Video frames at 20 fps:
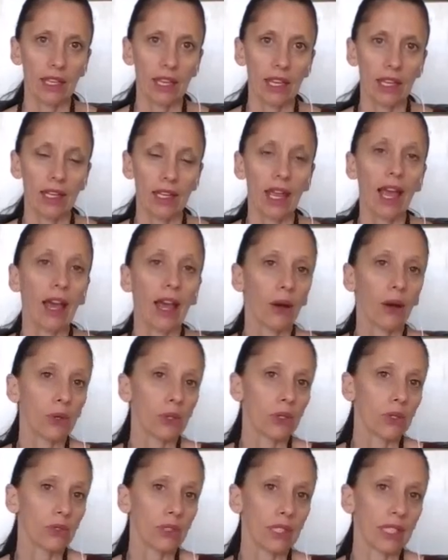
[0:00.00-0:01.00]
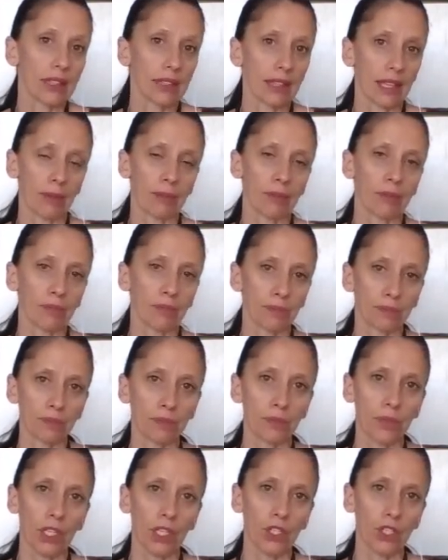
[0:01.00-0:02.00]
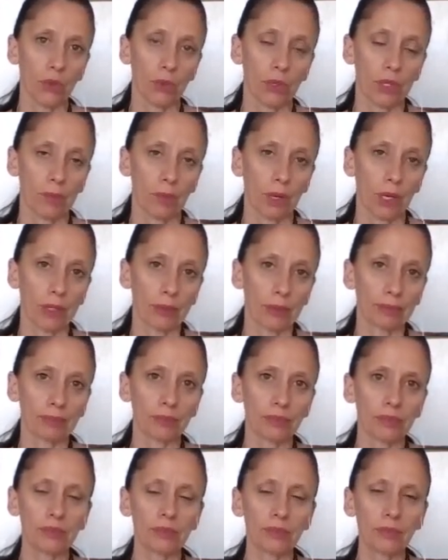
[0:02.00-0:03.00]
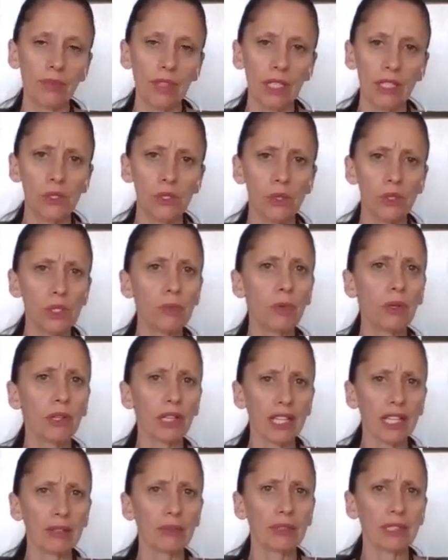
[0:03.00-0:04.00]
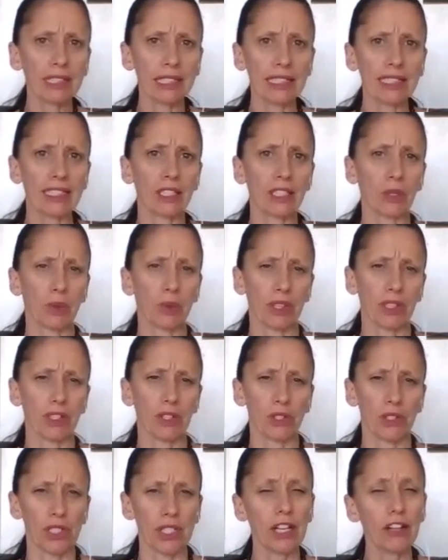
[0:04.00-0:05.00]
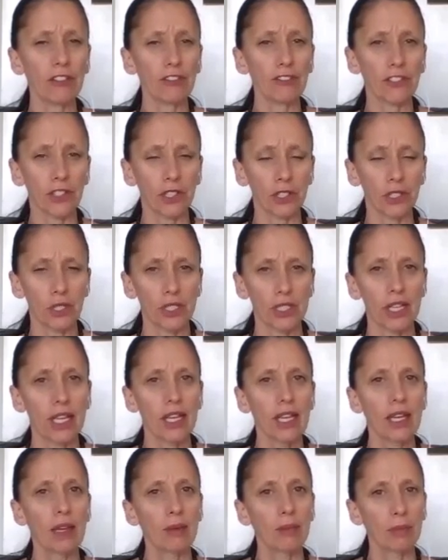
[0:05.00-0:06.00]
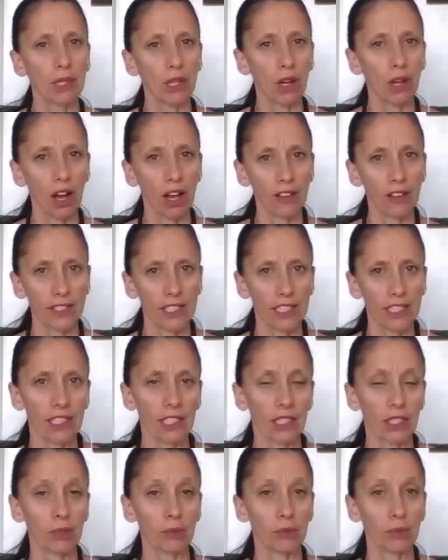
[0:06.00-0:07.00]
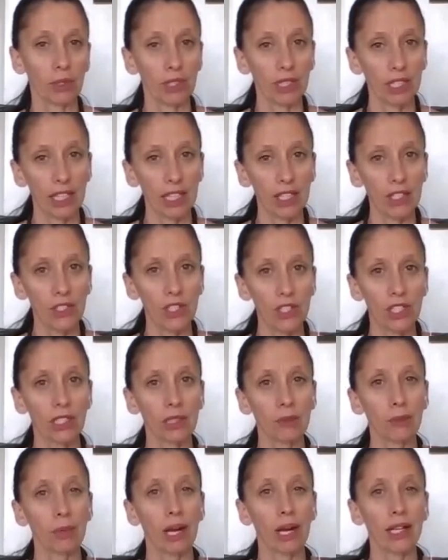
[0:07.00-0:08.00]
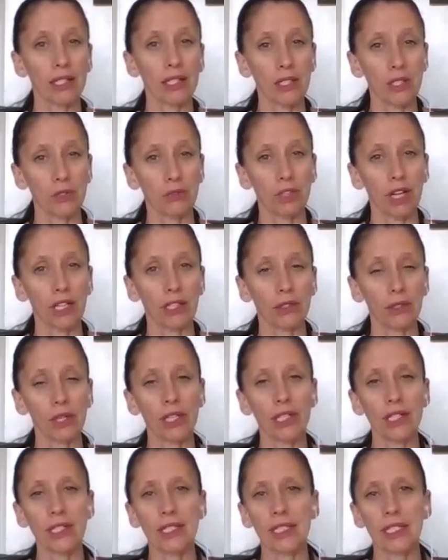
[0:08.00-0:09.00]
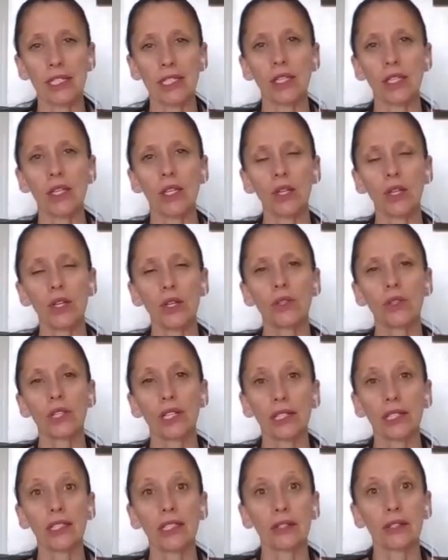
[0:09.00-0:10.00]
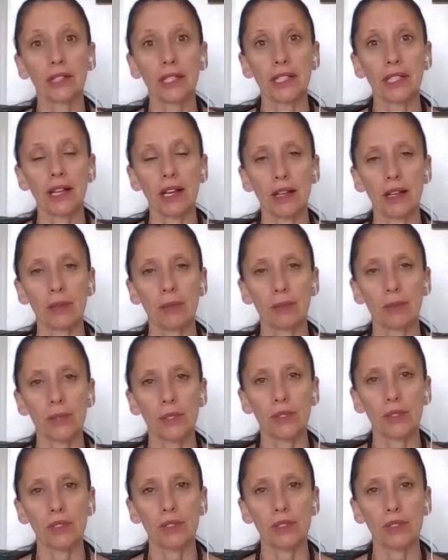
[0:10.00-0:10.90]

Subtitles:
how you need them to respond. So it's about getting really clear within yourself first, but often in the communication and the practice of radical honesty, the clarity comes.